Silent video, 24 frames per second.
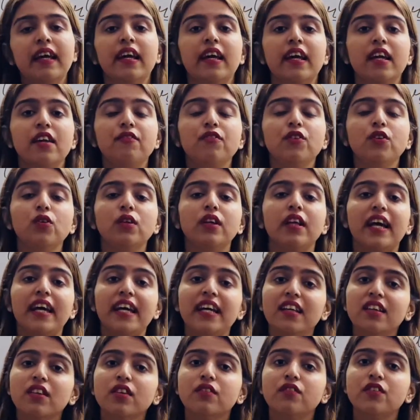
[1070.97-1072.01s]
If you
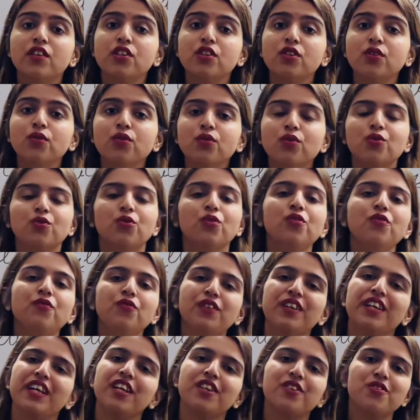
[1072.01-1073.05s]
like the video, don't
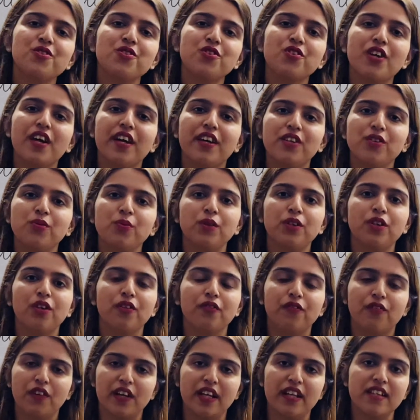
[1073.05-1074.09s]
forget to share it with your
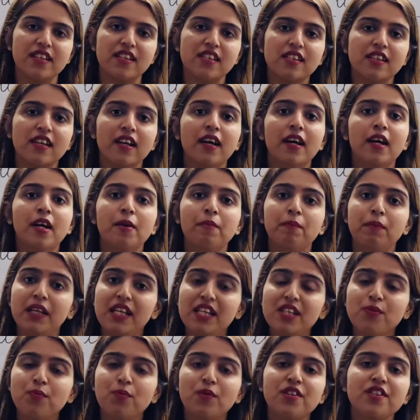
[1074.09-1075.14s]
friends.
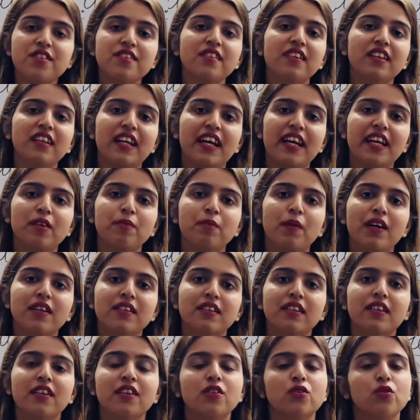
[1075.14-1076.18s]
Please press the like
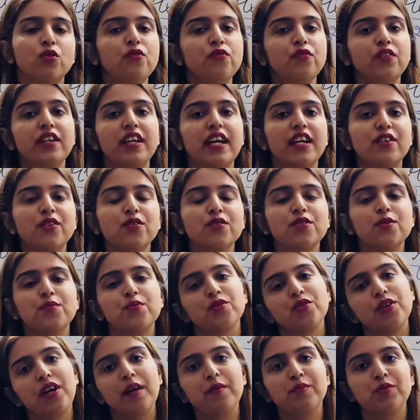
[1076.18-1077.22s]
button and don't forget to
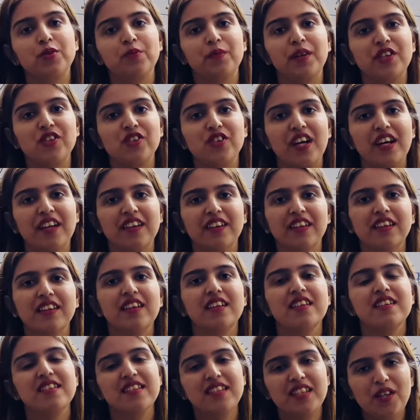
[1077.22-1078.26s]
subscribe to my channel.
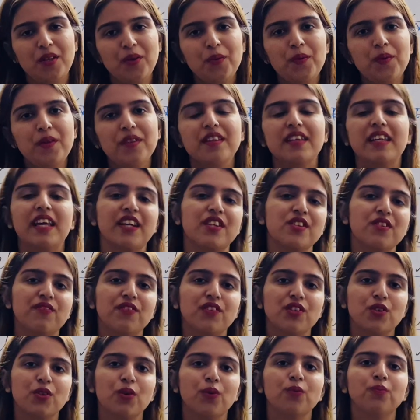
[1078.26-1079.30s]
See you in the next
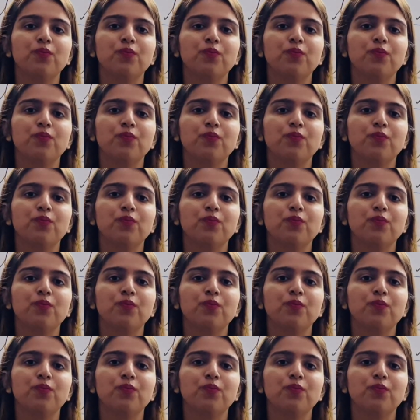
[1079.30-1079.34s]
video.